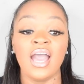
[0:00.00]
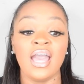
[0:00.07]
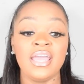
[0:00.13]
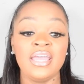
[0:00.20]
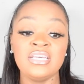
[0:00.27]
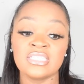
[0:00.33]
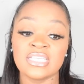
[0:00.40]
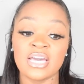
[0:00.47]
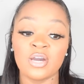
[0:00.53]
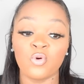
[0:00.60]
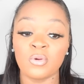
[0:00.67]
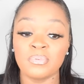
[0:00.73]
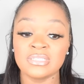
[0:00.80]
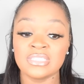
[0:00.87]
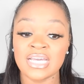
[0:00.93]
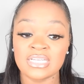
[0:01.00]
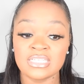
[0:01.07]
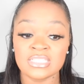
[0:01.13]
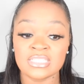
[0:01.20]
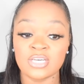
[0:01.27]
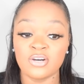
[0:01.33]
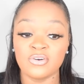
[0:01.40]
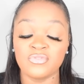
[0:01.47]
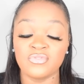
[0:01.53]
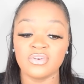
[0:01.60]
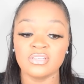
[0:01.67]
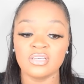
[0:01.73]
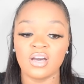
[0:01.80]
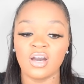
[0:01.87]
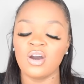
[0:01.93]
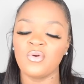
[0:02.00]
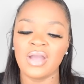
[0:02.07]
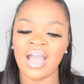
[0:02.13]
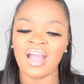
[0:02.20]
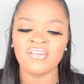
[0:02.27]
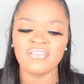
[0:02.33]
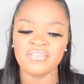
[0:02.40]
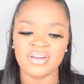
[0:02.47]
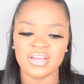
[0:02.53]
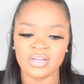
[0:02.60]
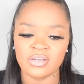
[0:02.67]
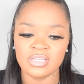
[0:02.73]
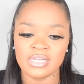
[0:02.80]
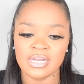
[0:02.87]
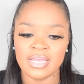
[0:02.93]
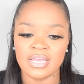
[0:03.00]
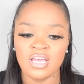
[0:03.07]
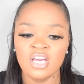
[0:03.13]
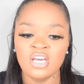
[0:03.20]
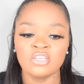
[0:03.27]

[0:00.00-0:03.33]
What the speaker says: He said, or protect yourself. Oh wait, I already read all of that.